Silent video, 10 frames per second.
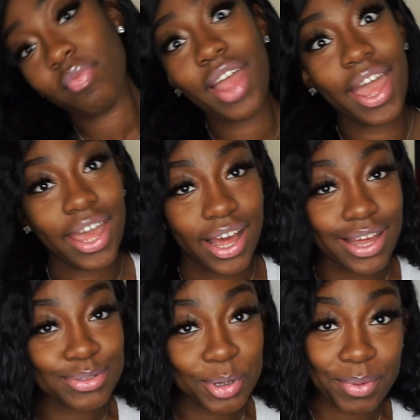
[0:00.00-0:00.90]
hey
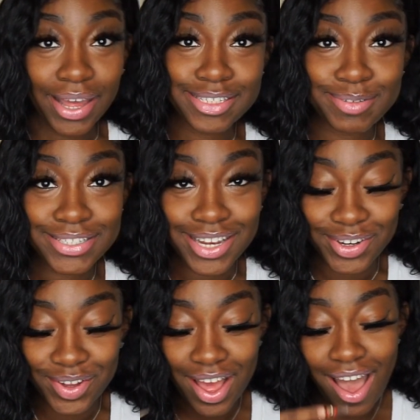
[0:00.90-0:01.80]
guys, welcome back to my
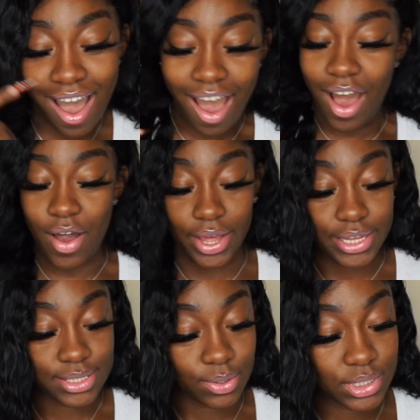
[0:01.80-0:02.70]
channel.
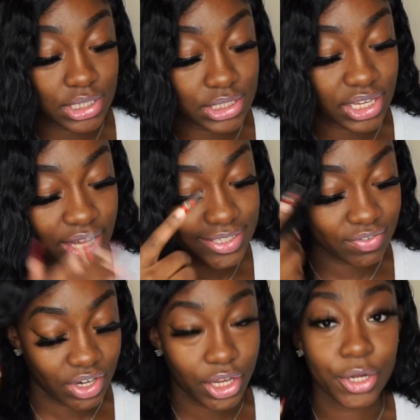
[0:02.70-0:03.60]
Okay, so today's
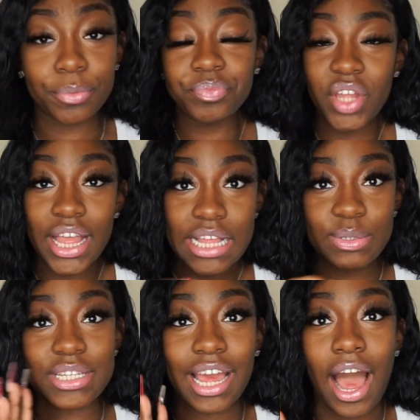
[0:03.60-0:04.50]
video, this
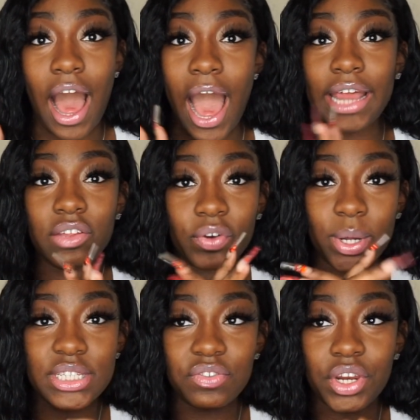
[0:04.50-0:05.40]
was like a highly
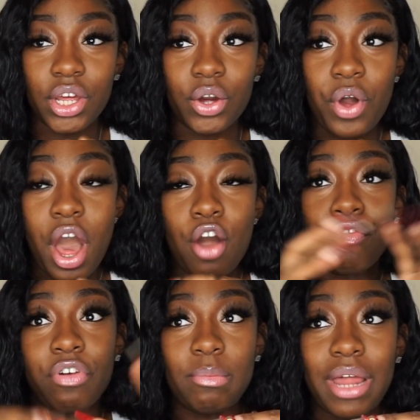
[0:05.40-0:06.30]
requested video
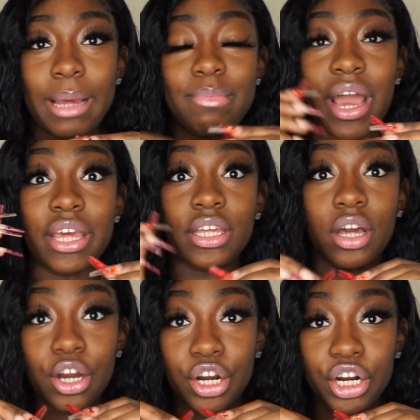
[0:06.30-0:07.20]
from like my
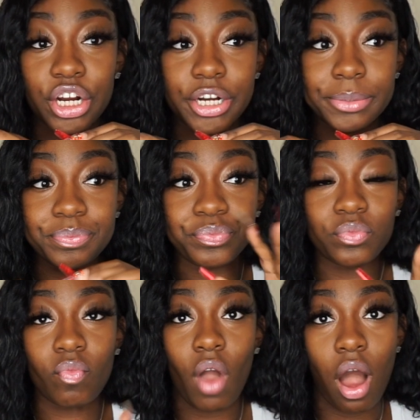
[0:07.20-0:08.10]
younger
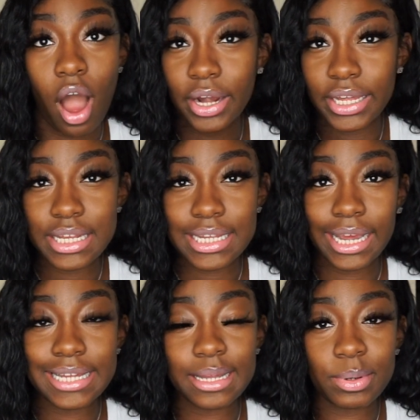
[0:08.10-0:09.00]
audience, I
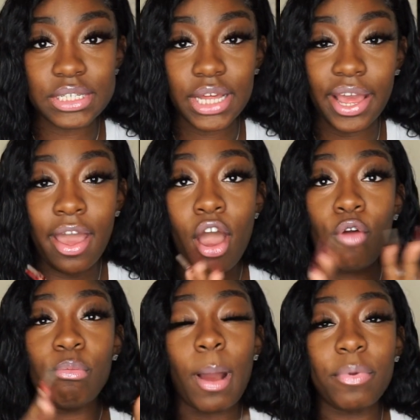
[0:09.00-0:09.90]
guess I would say.
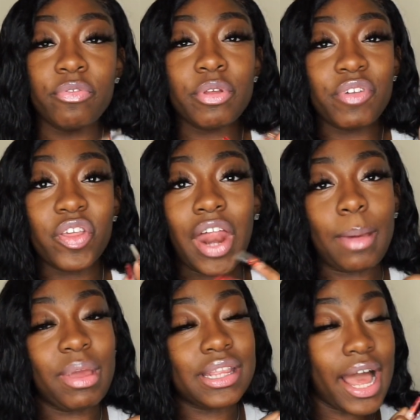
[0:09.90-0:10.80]
Remember from the video that I
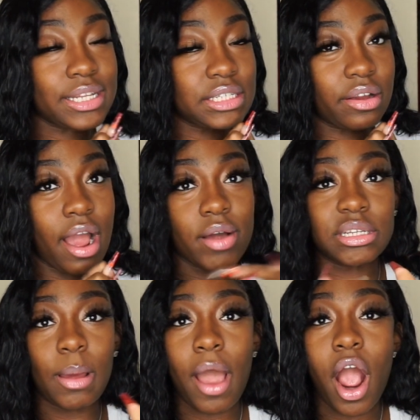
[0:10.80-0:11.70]
made last year, how
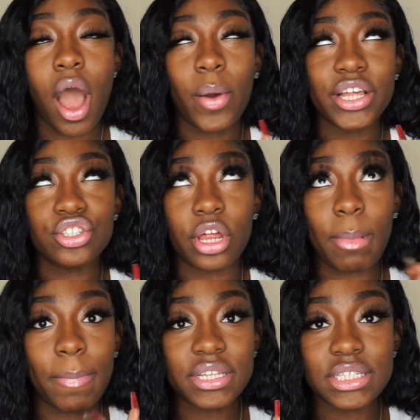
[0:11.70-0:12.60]
I started
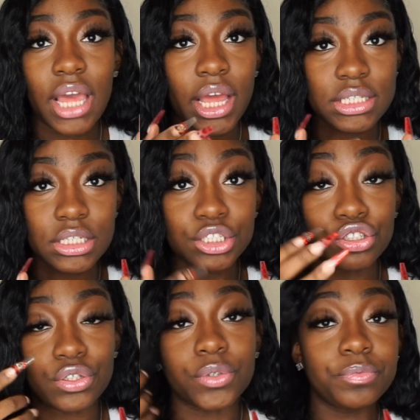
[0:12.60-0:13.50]
my business at 18
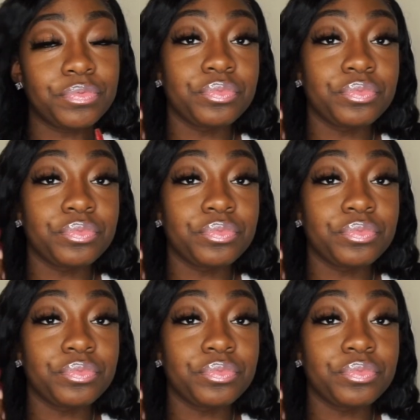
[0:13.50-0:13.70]
years old?